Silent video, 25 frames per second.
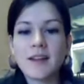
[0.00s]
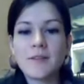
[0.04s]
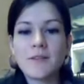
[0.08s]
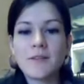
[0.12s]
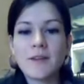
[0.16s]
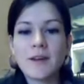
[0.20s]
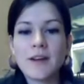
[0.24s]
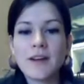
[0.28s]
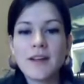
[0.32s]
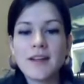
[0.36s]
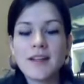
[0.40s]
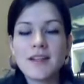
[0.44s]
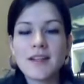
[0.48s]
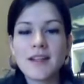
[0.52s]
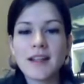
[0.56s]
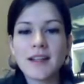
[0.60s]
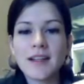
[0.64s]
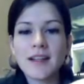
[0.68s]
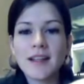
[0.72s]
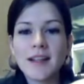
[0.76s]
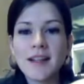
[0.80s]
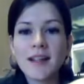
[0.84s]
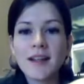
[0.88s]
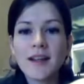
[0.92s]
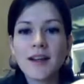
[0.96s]
very
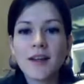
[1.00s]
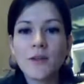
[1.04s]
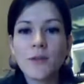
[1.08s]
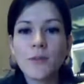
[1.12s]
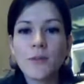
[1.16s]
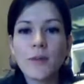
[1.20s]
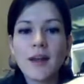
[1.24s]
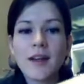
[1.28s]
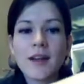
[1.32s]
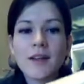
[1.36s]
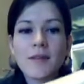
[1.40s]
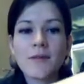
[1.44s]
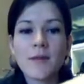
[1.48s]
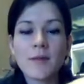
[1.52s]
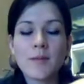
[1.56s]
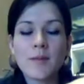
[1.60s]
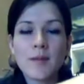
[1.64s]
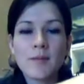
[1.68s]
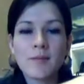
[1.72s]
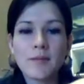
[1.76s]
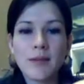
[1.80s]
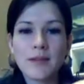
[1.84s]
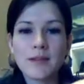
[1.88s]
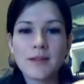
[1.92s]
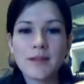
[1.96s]
gently away from the
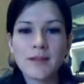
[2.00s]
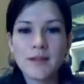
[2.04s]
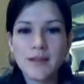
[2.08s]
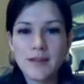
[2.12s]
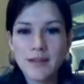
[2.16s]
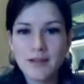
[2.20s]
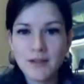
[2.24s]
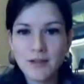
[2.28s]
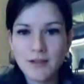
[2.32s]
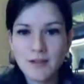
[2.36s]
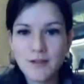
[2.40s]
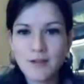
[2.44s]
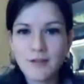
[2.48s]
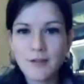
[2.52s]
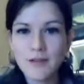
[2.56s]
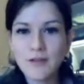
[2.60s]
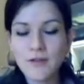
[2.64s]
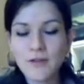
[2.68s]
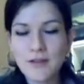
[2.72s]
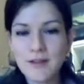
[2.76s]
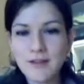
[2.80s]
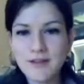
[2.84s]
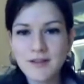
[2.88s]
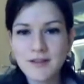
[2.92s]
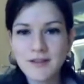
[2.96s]
muscle tissue to
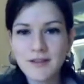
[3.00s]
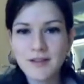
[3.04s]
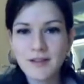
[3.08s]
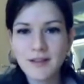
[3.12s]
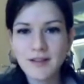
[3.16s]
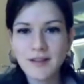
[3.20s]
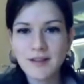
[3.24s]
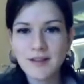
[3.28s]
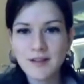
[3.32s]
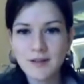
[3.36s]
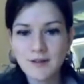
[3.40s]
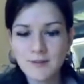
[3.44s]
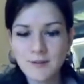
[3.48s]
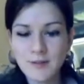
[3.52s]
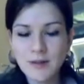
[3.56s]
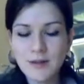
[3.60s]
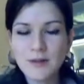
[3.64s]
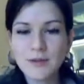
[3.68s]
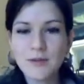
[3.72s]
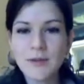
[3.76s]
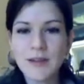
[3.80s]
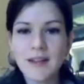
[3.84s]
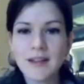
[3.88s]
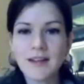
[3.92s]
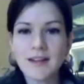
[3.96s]
increase circulation
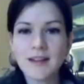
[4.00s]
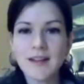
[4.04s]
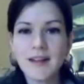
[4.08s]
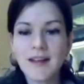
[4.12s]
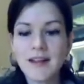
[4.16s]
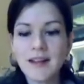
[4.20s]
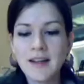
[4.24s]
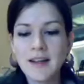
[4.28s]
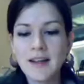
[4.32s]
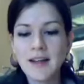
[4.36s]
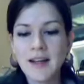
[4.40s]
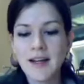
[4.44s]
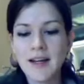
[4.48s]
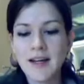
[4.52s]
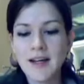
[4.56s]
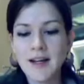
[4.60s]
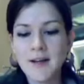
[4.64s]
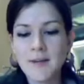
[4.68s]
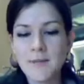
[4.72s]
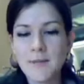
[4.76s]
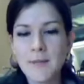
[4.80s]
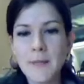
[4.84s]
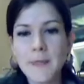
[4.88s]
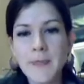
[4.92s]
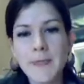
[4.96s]
between
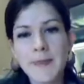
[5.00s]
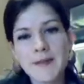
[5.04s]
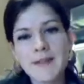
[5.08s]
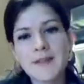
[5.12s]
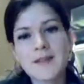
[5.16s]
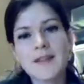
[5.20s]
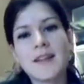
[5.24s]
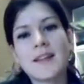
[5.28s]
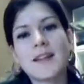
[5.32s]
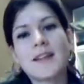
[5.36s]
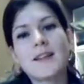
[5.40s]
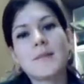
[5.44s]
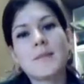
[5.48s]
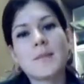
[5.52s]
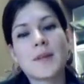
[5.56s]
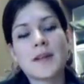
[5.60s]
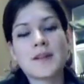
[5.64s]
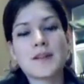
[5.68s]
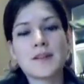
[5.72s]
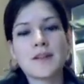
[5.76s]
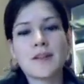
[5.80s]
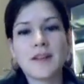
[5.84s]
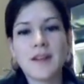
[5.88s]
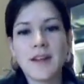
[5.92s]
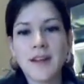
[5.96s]
the skin and
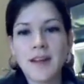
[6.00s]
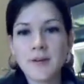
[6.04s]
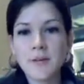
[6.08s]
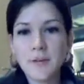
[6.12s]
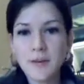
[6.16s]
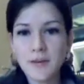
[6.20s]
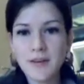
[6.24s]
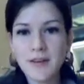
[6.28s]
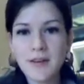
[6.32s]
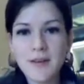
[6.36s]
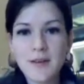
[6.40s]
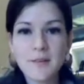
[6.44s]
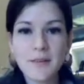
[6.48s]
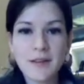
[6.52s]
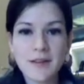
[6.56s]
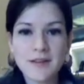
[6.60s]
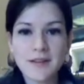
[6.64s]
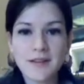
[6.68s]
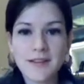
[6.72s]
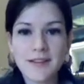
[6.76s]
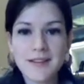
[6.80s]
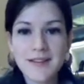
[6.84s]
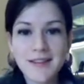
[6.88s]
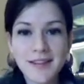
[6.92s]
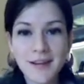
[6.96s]
muscle and within the
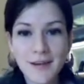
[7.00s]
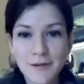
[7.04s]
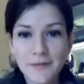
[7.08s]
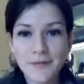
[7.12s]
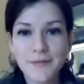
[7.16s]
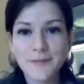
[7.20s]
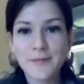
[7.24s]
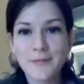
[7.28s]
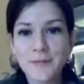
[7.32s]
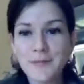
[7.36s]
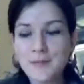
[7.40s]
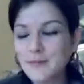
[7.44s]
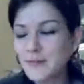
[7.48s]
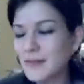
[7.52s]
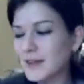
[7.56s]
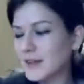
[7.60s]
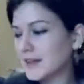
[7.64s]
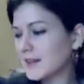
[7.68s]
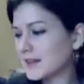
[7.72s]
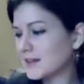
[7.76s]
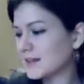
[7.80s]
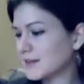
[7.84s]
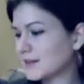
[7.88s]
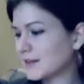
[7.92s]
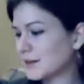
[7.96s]
muscle itself.
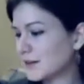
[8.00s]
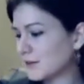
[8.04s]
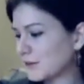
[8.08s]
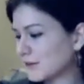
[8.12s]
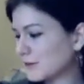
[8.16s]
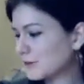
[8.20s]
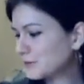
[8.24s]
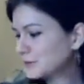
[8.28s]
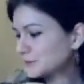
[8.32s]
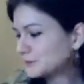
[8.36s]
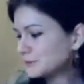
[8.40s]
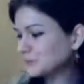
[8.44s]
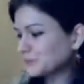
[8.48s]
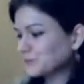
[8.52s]
So